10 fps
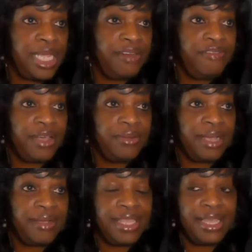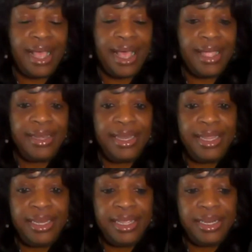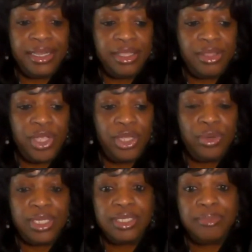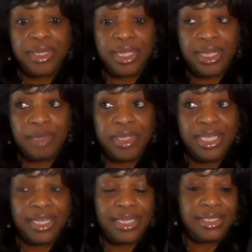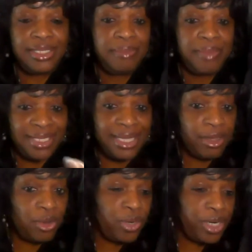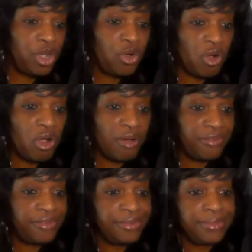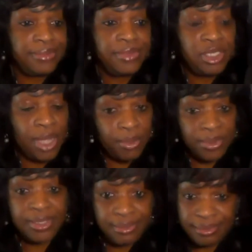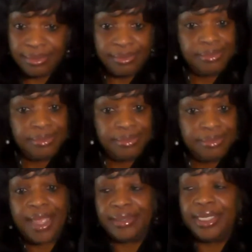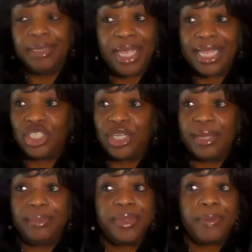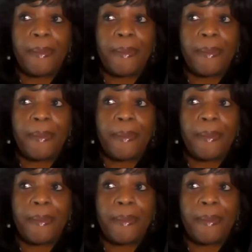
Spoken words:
and found out that I needed 3 units of blood because my cycle wouldn't go off. So I was in bad shape.